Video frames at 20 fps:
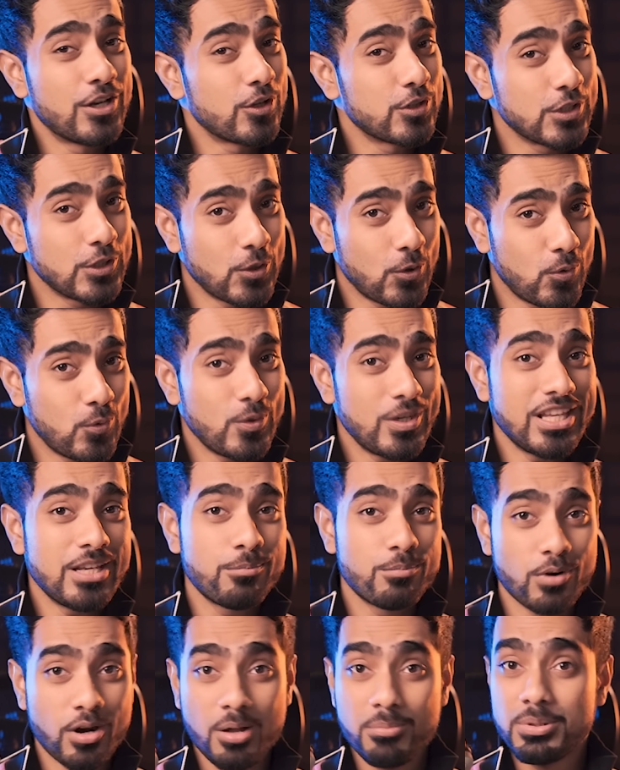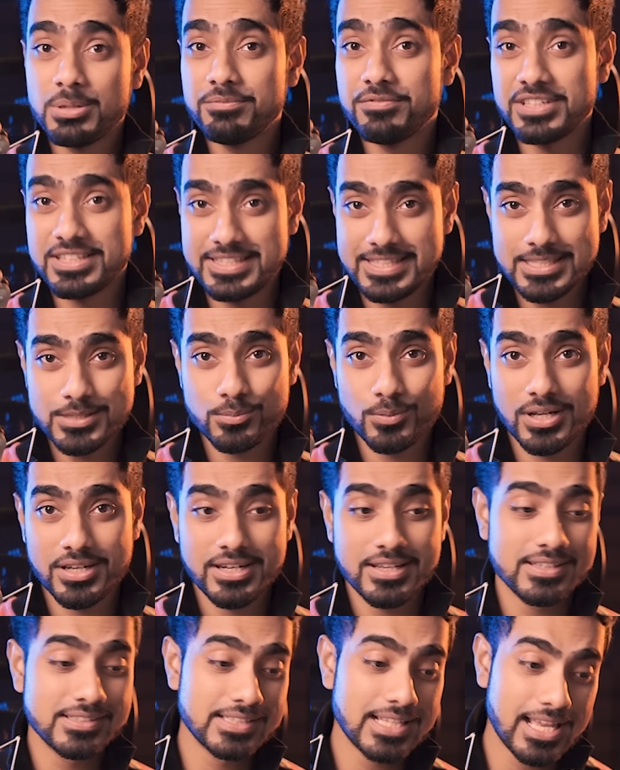Now, the only problem with this one
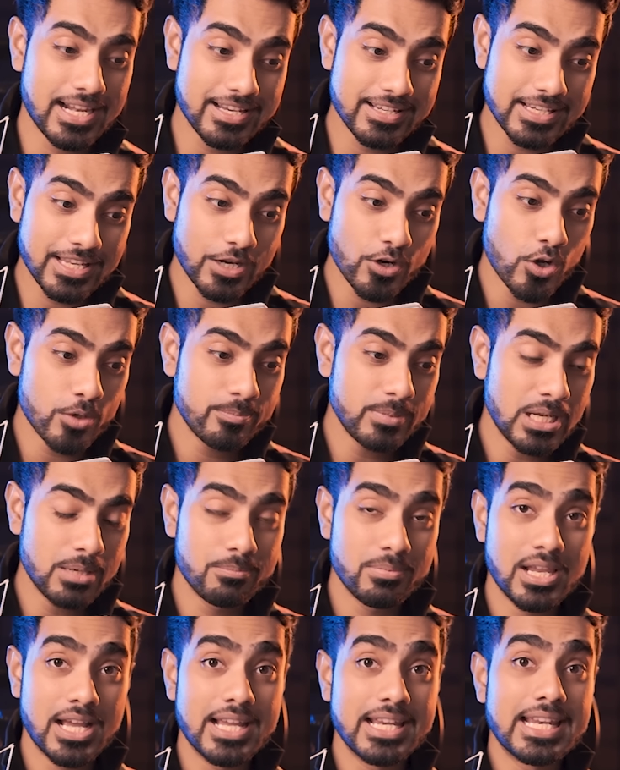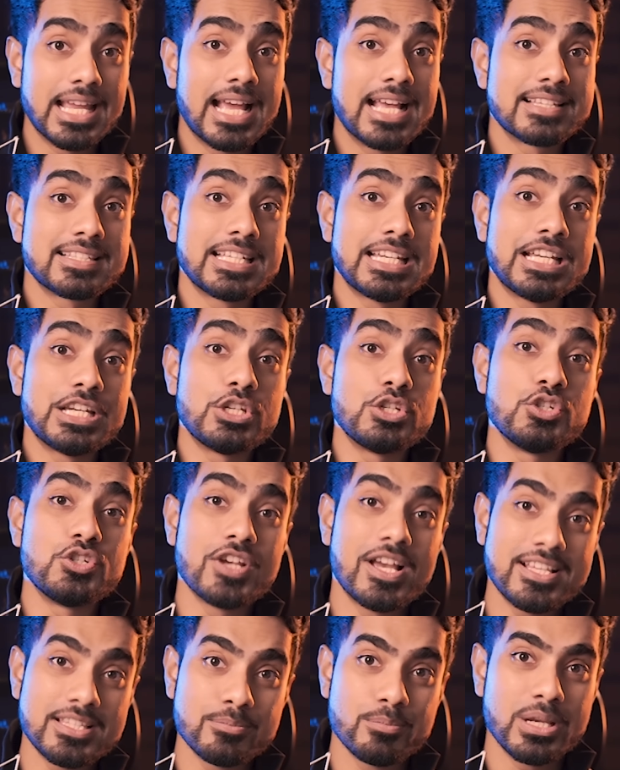is that it cannot be applied as an
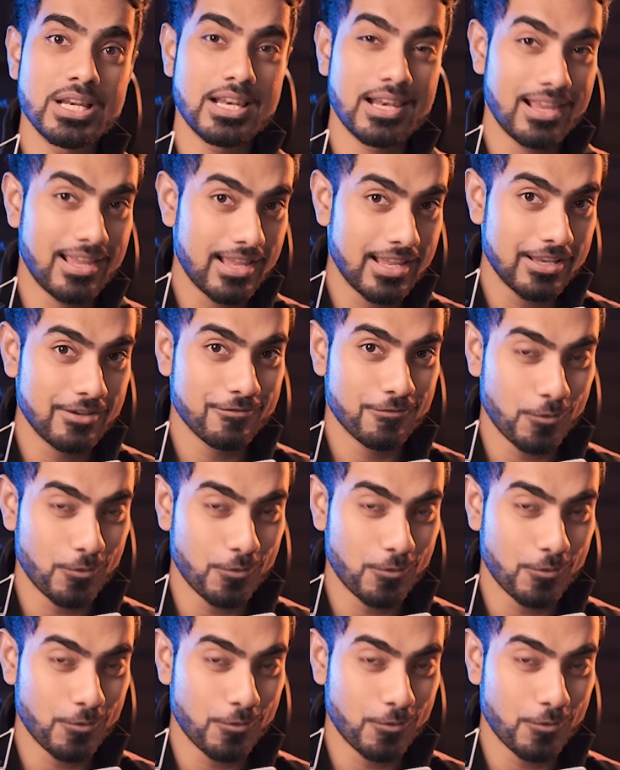adjustment layer in